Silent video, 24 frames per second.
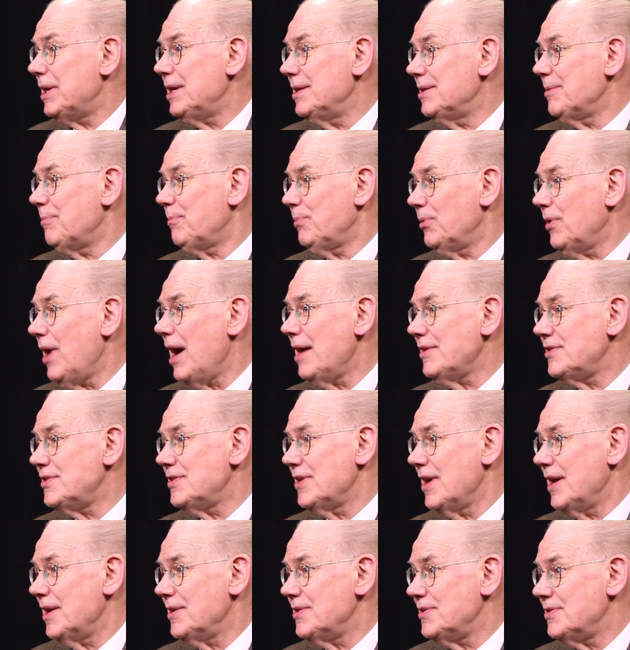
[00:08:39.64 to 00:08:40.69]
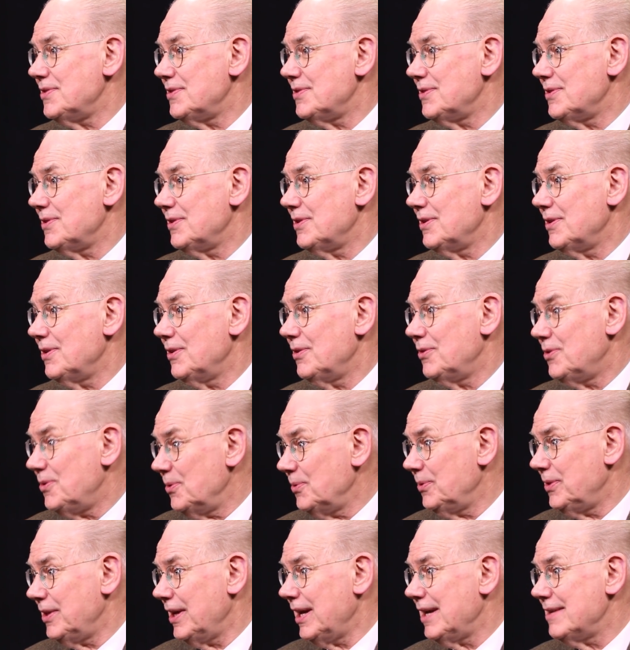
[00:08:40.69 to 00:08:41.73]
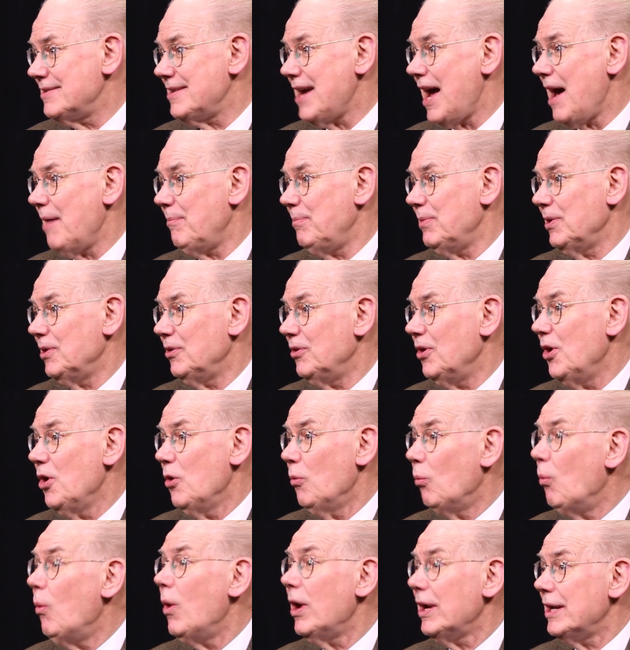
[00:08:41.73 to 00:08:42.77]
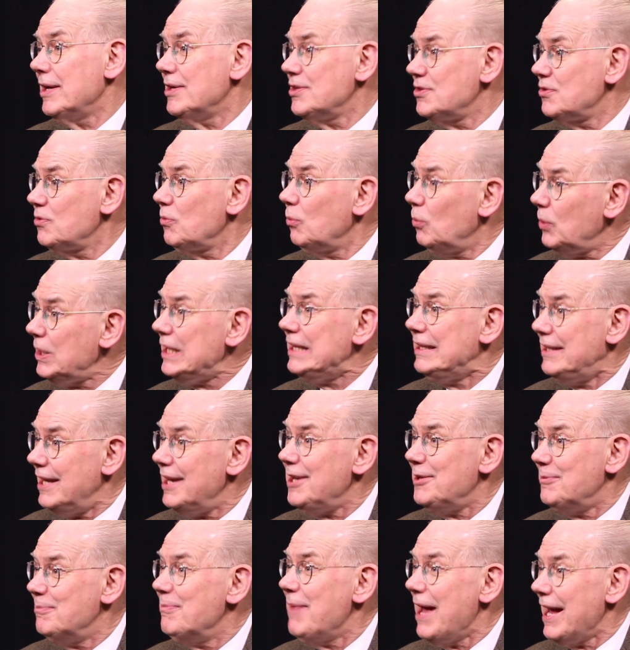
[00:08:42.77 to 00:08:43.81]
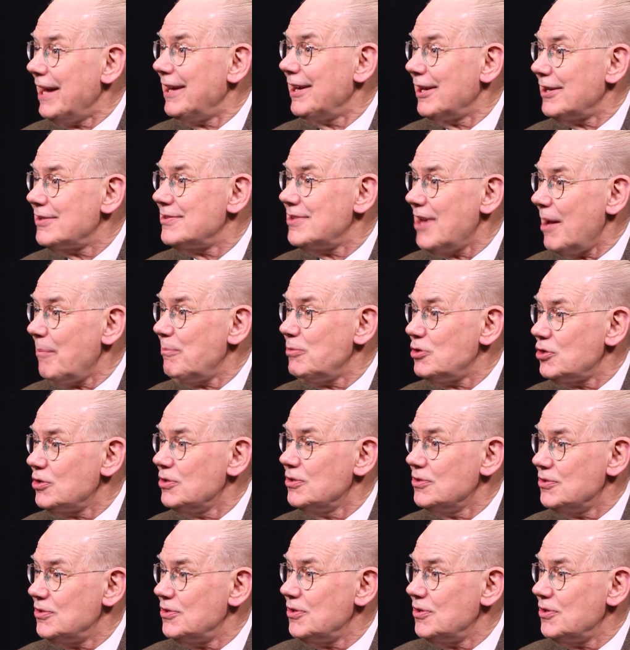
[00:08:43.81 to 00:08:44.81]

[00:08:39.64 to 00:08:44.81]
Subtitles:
in the process, two things happened. One is we did make exceptions,